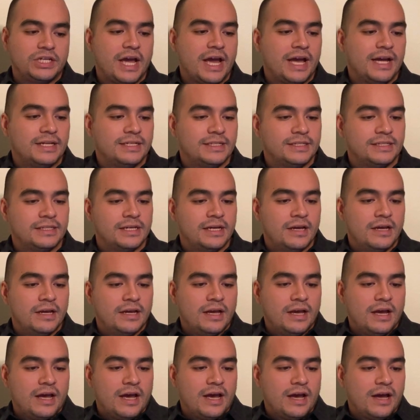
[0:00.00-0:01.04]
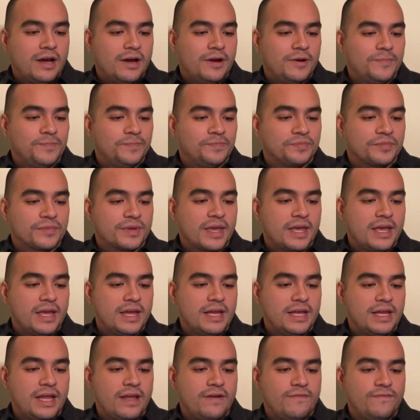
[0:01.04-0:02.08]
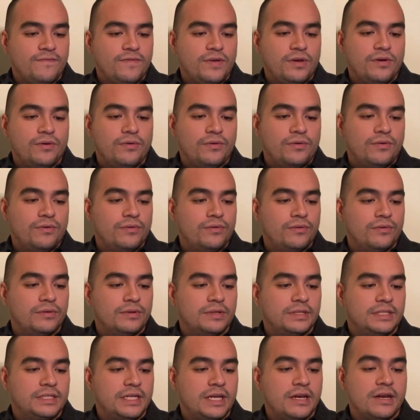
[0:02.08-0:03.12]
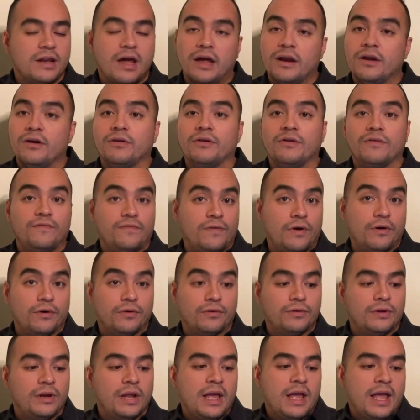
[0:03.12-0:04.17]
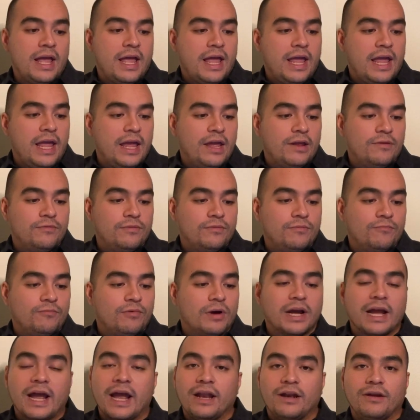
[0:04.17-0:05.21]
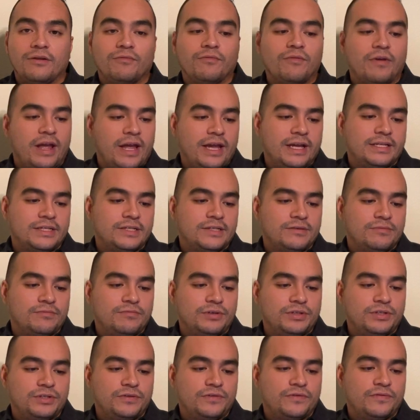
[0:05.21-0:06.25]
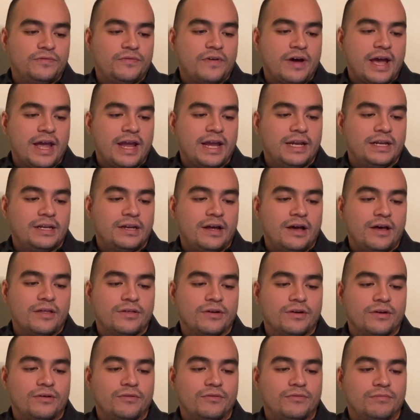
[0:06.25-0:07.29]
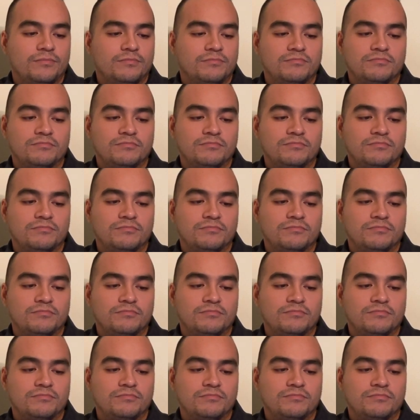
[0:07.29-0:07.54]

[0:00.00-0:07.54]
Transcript: as, um, if you did not own a phone, in what kind of ways would you find other